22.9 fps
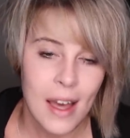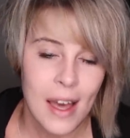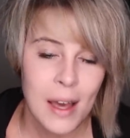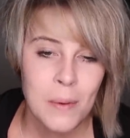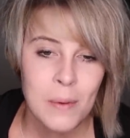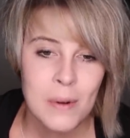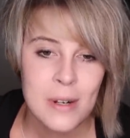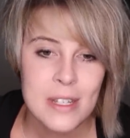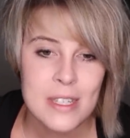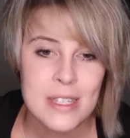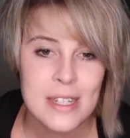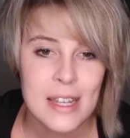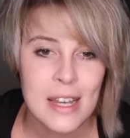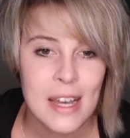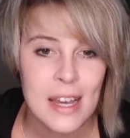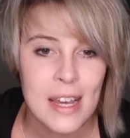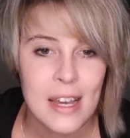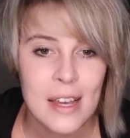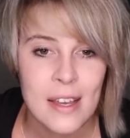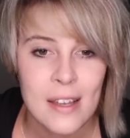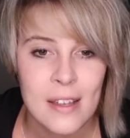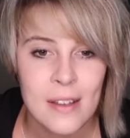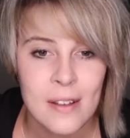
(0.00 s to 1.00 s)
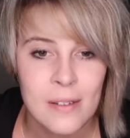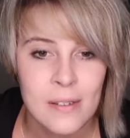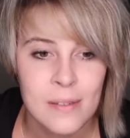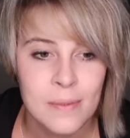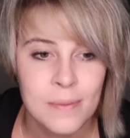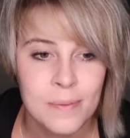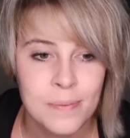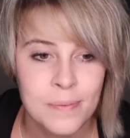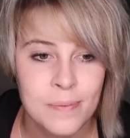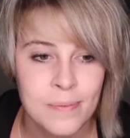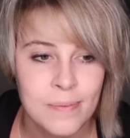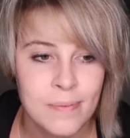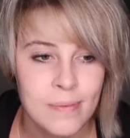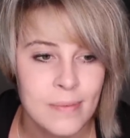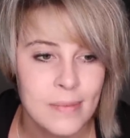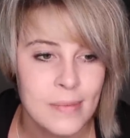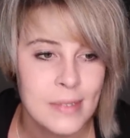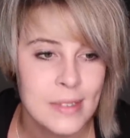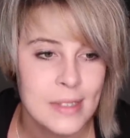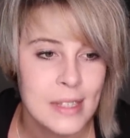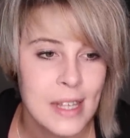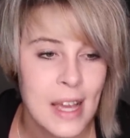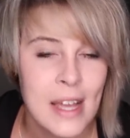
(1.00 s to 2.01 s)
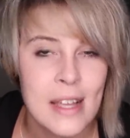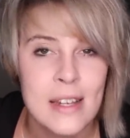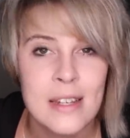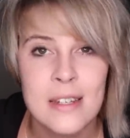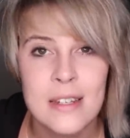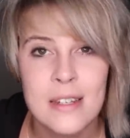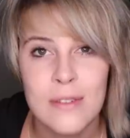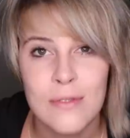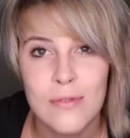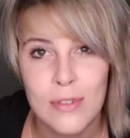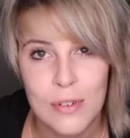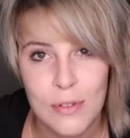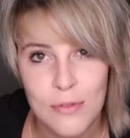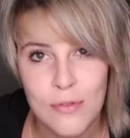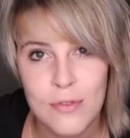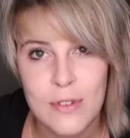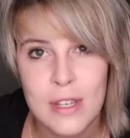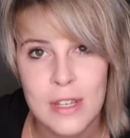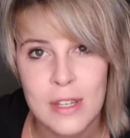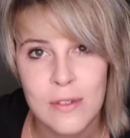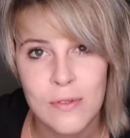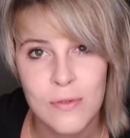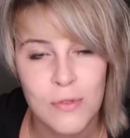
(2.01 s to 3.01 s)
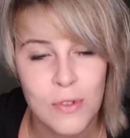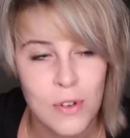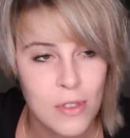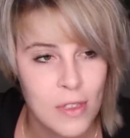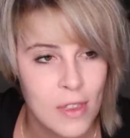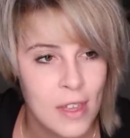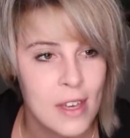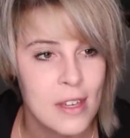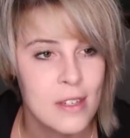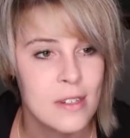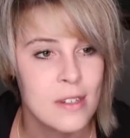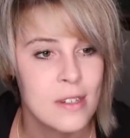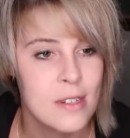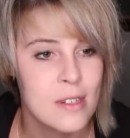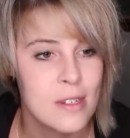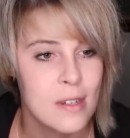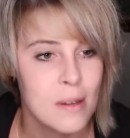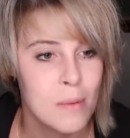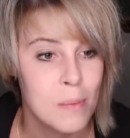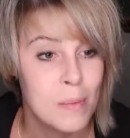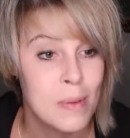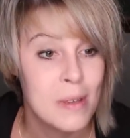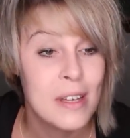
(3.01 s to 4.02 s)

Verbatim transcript: I wanna say 10 to 15 for this